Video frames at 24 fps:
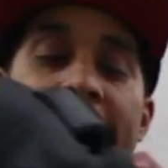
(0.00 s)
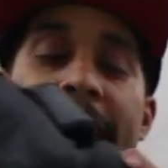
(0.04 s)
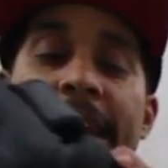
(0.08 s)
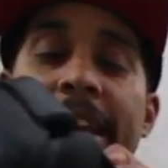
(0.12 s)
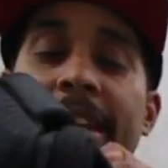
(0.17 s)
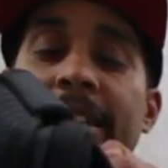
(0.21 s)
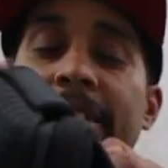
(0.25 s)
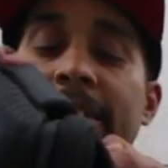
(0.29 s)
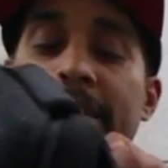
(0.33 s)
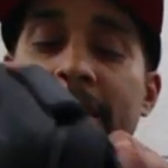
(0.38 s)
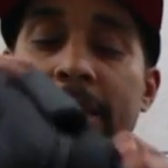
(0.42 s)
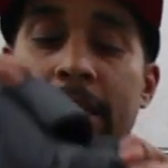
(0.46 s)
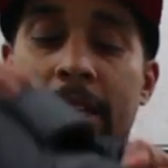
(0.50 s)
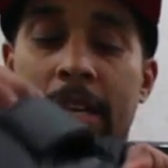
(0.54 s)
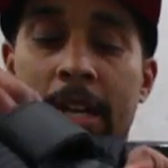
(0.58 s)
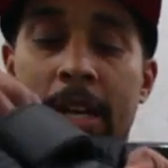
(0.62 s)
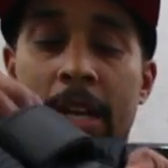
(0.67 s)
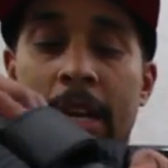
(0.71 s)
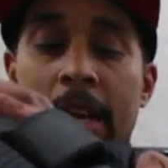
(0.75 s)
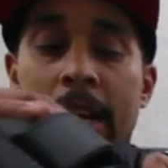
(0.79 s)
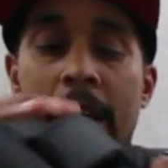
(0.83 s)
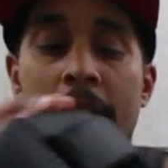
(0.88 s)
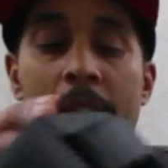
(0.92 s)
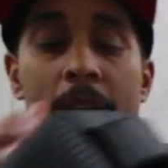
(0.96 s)
Aegis,
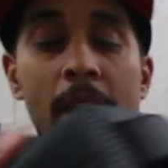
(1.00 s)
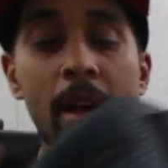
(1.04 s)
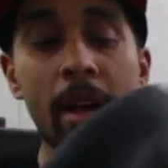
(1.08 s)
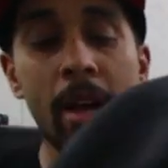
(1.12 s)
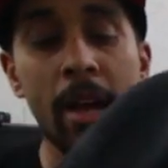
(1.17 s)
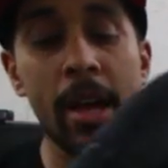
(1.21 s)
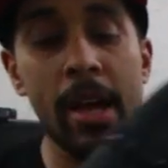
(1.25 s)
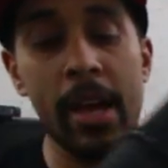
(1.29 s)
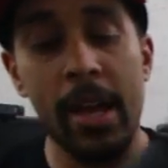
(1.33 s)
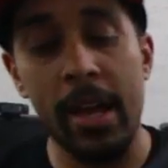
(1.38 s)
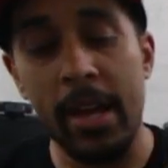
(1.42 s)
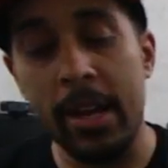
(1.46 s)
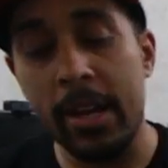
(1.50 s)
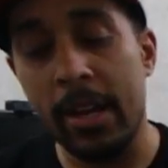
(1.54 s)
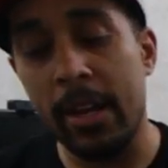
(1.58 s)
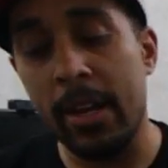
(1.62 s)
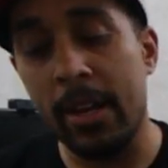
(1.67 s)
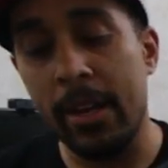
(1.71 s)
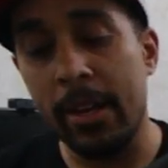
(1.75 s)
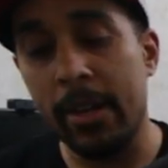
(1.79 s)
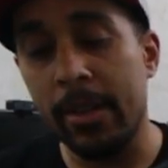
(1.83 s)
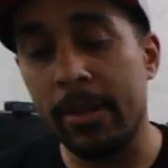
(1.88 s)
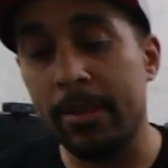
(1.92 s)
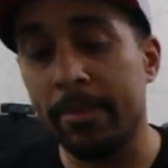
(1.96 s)
and
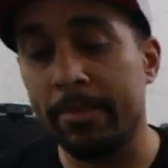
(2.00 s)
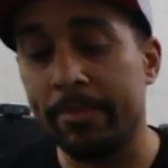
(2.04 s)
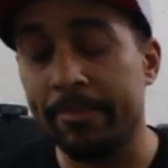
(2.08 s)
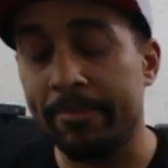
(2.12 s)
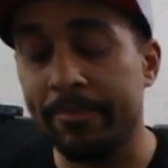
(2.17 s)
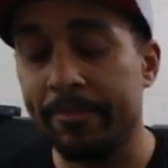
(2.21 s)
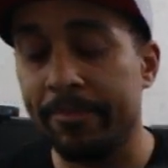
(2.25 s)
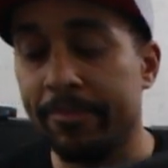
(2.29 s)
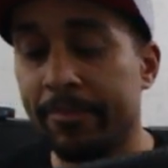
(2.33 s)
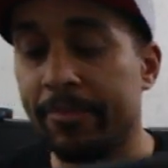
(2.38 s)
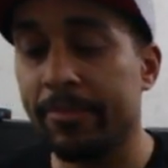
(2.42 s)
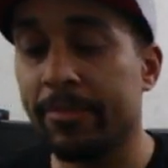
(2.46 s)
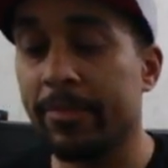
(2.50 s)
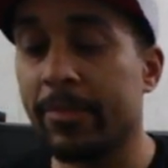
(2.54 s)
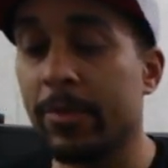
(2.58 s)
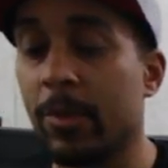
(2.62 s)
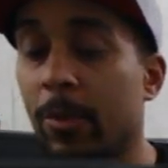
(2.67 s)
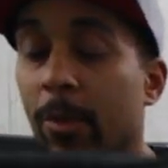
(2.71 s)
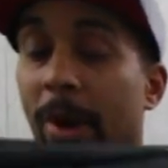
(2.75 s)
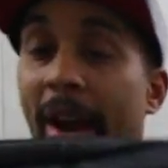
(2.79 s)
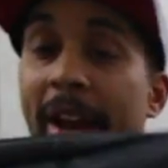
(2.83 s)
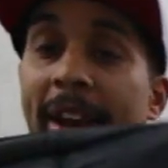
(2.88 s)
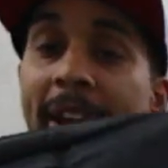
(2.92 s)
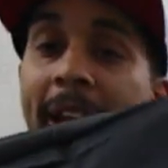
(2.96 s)
um,
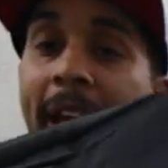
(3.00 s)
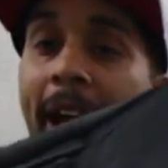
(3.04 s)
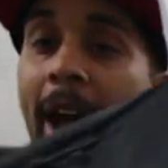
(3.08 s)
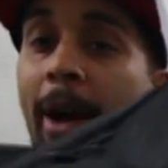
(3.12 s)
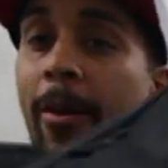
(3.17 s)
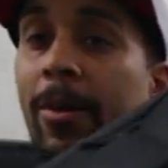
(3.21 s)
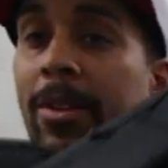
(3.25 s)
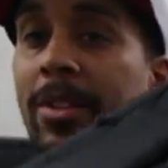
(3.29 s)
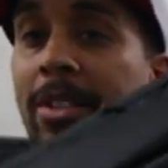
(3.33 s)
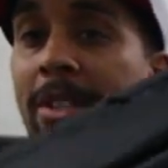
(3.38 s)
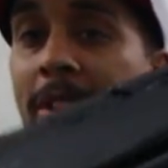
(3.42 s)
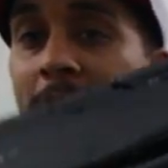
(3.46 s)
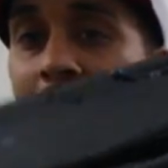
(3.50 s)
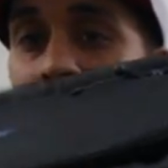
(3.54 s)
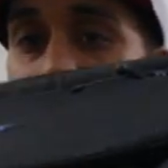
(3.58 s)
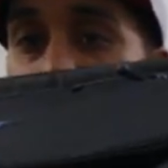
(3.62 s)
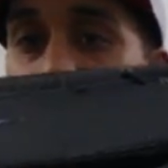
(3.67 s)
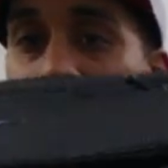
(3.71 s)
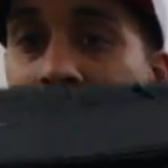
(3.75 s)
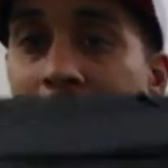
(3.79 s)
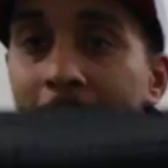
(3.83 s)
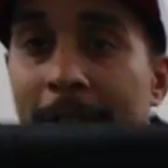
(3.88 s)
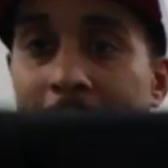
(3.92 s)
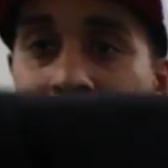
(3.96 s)
right now it's it
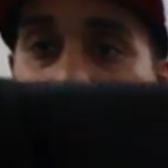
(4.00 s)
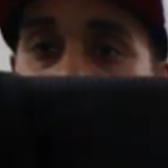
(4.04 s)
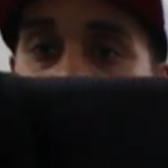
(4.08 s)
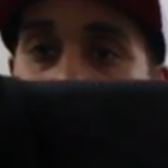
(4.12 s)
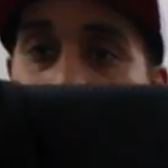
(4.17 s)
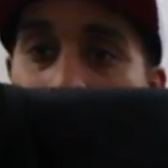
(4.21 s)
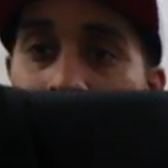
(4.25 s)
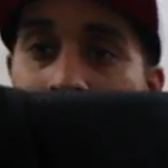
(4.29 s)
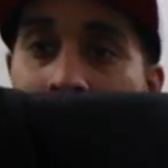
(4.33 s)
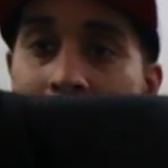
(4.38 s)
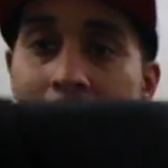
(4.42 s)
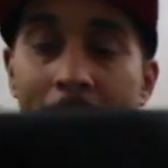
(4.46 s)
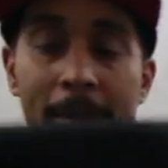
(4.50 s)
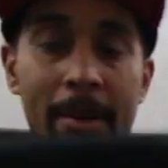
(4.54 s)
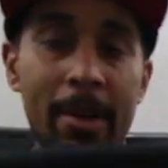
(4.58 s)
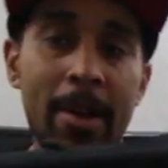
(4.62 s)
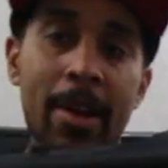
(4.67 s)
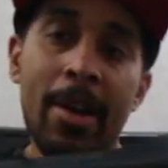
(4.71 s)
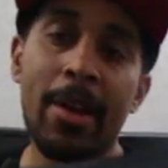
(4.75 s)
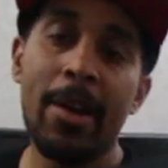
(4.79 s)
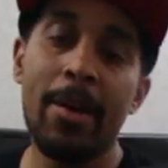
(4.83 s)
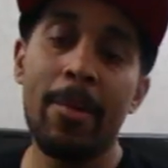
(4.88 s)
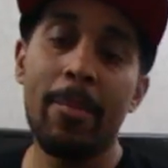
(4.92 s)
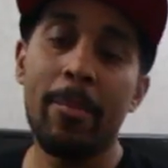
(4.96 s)
looks small,
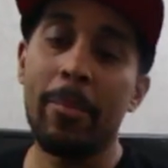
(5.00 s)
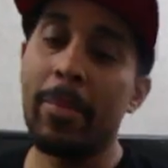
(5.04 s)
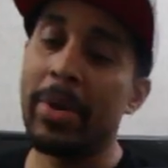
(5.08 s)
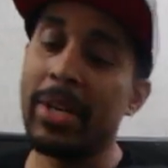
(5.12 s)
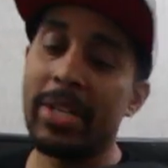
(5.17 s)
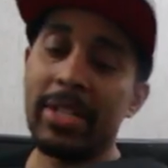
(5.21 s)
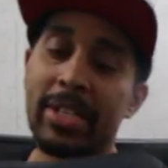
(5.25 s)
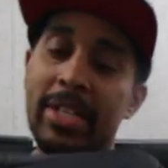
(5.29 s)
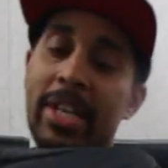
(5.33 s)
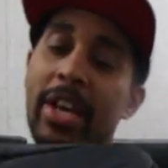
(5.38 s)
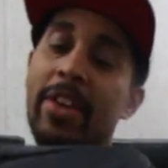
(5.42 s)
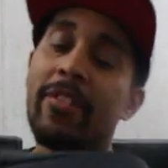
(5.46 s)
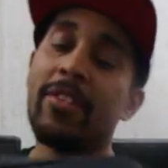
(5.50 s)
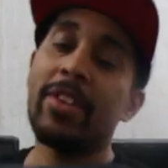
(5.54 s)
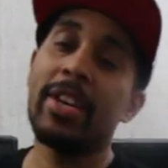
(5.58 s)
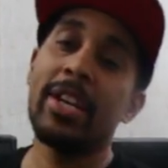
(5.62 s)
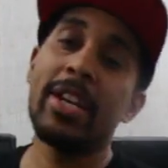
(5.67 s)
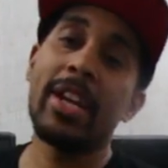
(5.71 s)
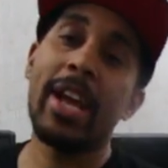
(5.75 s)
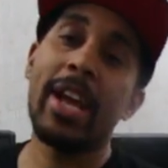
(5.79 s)
but it's definitely